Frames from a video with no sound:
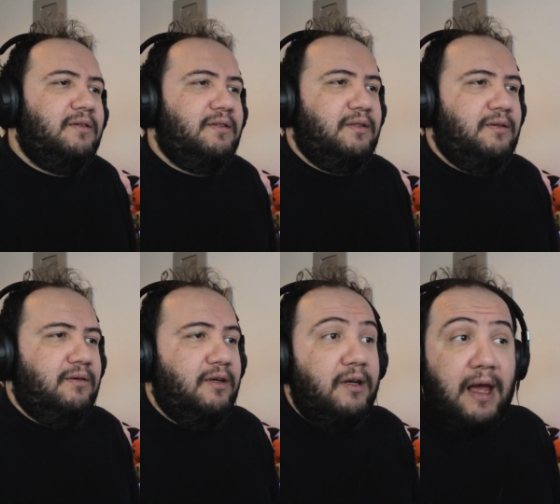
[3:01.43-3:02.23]
so
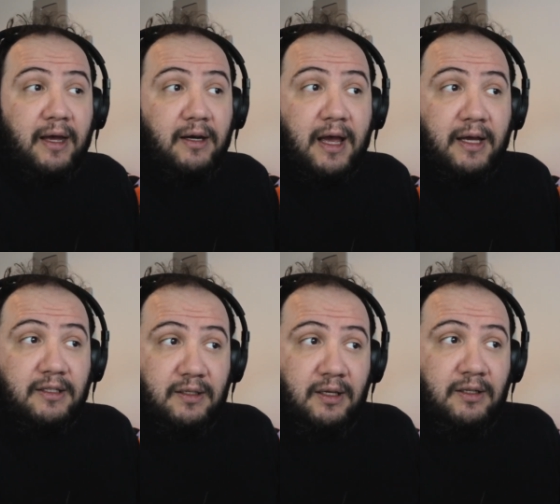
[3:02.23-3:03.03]
good, and has
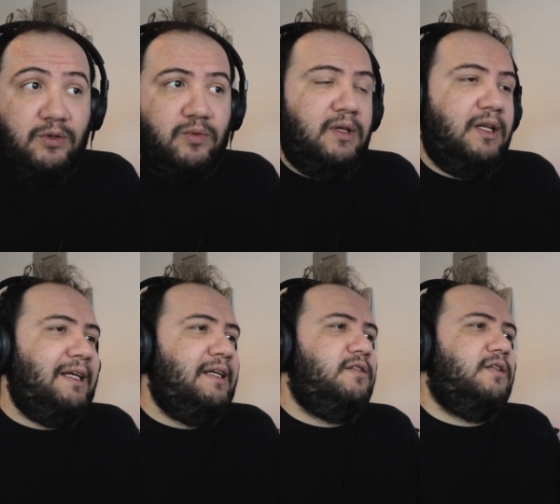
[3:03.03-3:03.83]
since
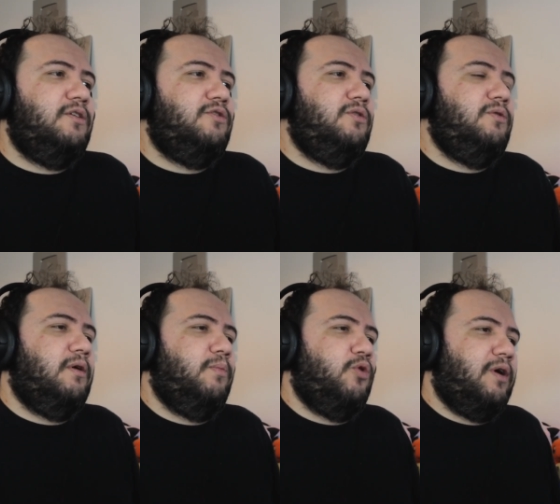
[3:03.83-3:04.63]
released 2
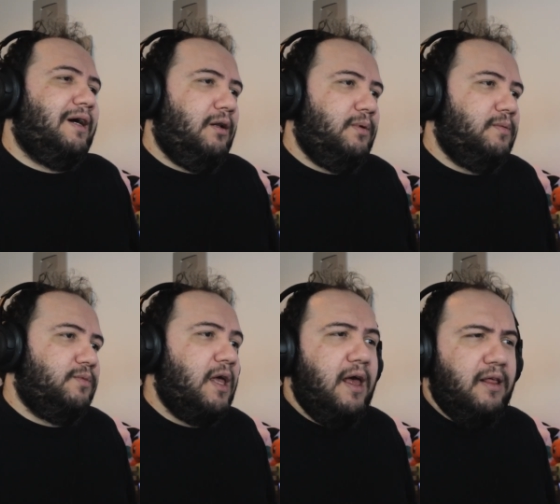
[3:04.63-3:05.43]
more
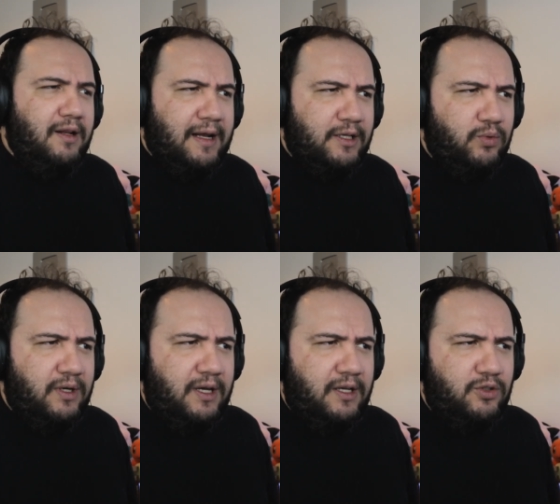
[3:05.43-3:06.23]
albums, the last one
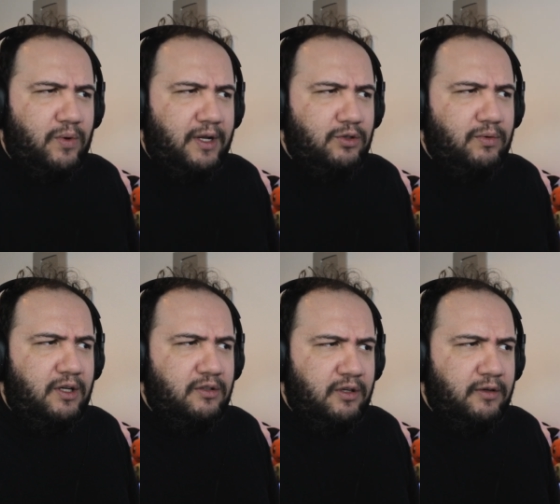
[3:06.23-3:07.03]
in
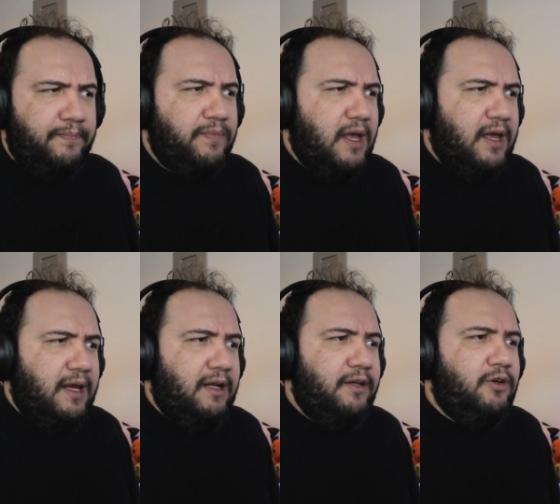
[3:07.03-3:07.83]
2022.
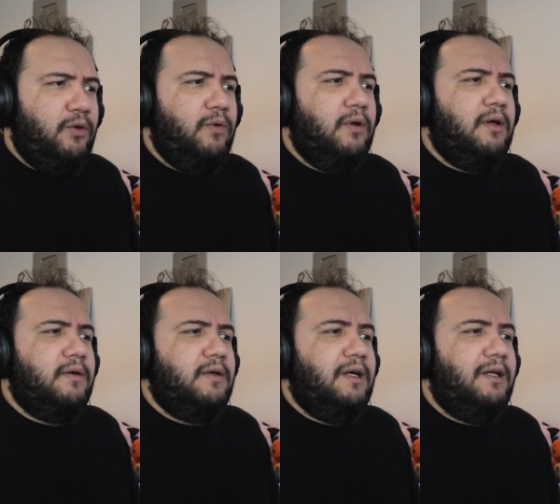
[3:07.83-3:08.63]
A
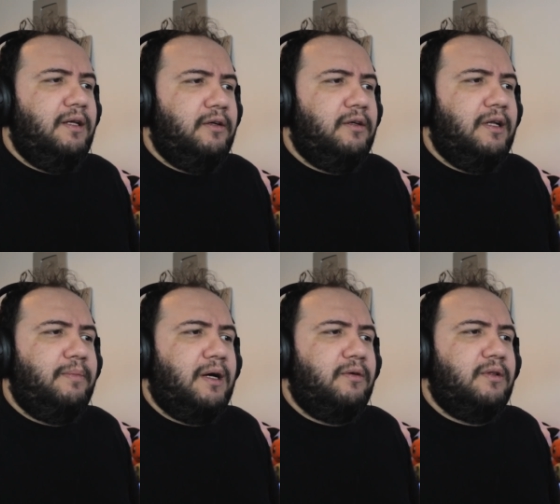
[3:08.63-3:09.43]
little
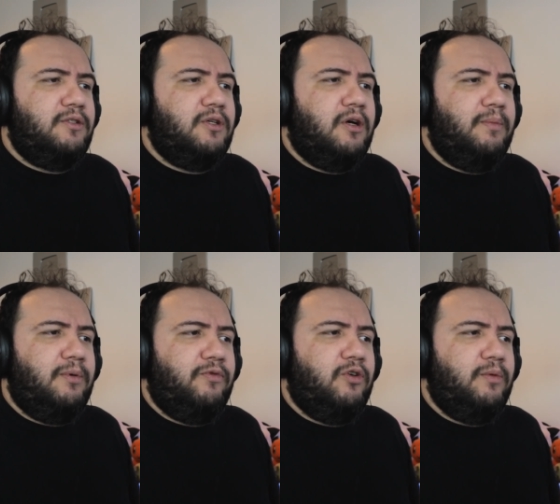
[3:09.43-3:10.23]
about the song
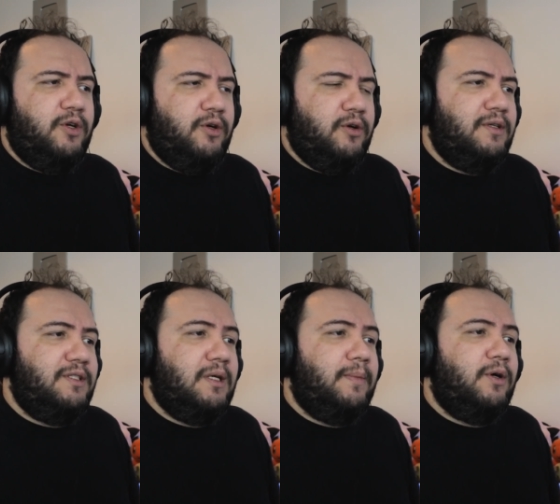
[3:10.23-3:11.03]
performed here.
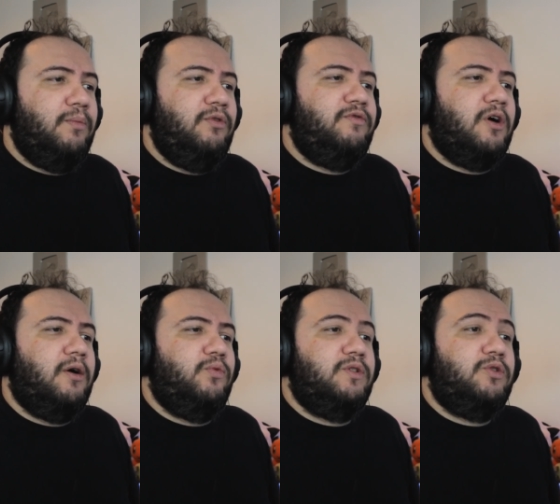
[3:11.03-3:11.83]
Summer Moved
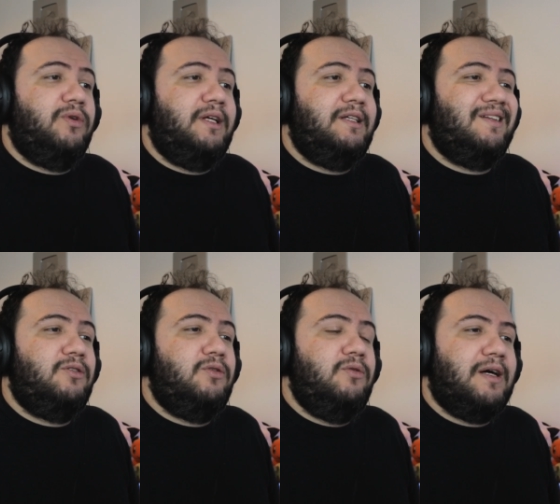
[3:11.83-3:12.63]
On was released in
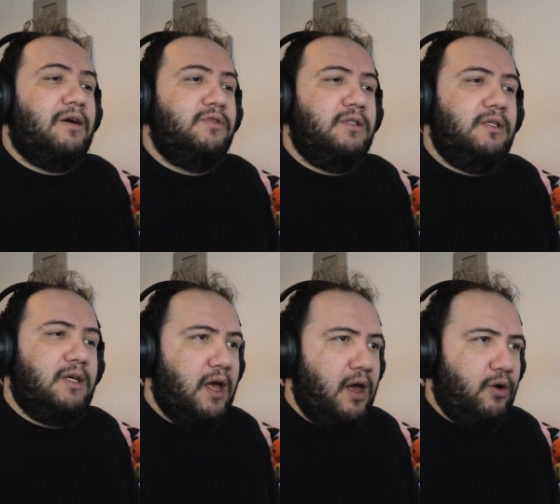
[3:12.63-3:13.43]
2000
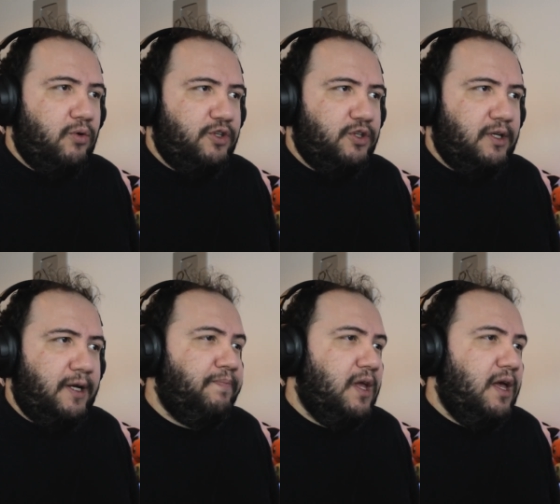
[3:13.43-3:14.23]
originally.
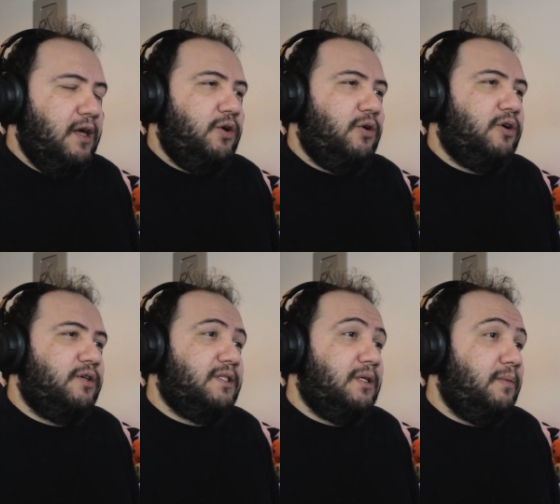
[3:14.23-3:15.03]
Here are
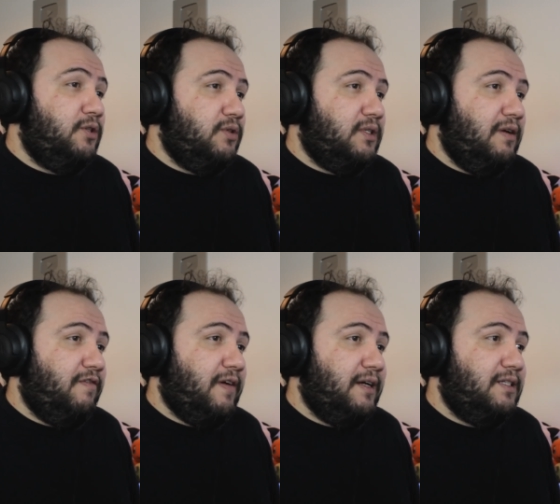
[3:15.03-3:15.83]
some interesting
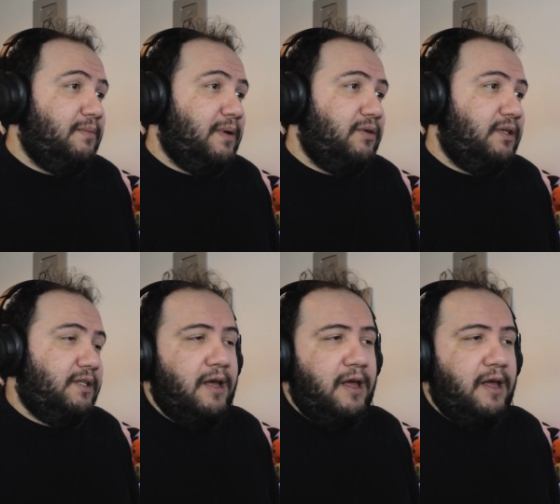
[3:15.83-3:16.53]
facts about it.